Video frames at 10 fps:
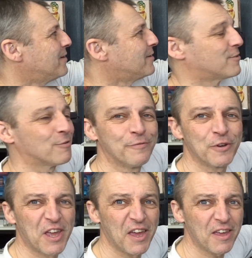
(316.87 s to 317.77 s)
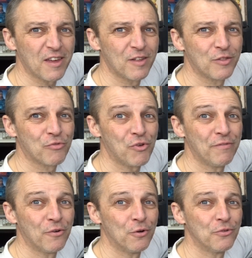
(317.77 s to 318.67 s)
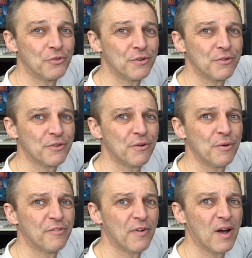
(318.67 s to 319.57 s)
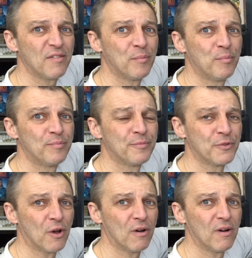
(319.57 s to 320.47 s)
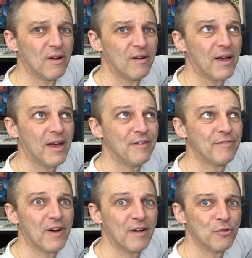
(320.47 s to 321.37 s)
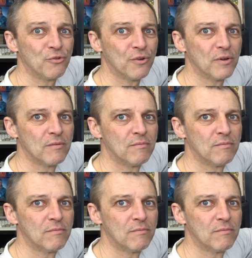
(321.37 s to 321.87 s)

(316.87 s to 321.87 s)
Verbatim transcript: It's looking for kick 34005.A500.RTB. A500.